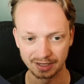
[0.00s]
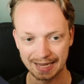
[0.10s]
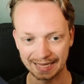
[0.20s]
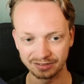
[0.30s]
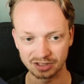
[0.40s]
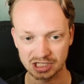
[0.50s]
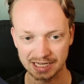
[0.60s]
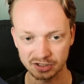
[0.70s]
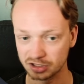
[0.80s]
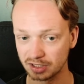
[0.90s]

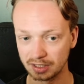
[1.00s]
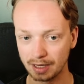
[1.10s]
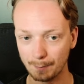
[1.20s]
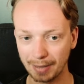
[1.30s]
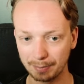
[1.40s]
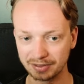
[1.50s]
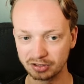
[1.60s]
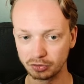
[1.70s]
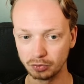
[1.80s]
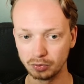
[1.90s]
@ map it
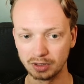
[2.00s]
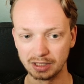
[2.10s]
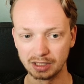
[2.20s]
to